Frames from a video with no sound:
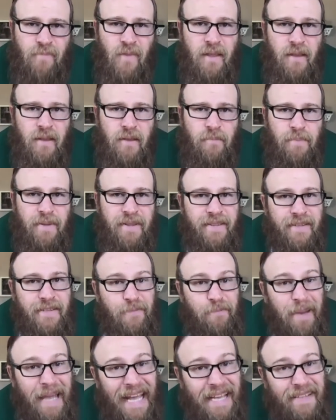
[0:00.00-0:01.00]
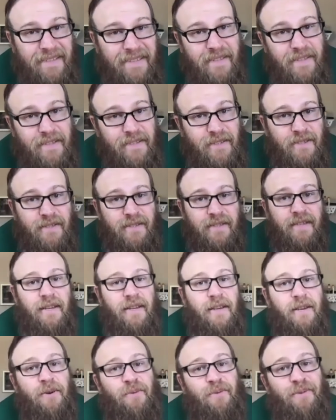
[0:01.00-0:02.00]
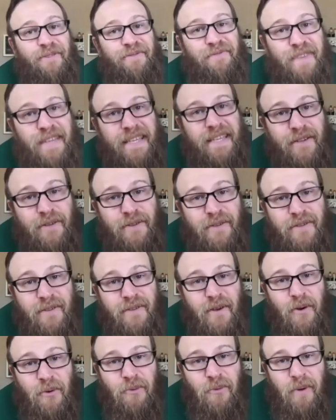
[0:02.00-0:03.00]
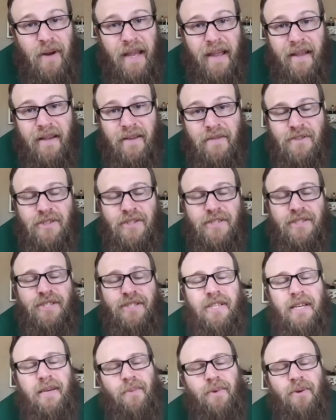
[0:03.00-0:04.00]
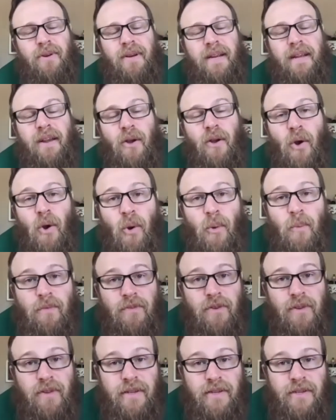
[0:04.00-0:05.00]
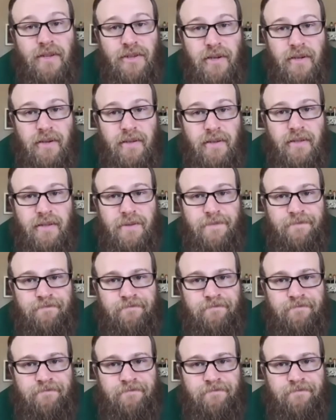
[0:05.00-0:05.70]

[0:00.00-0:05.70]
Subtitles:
But this passage reveals a ray of shimmering hope for the church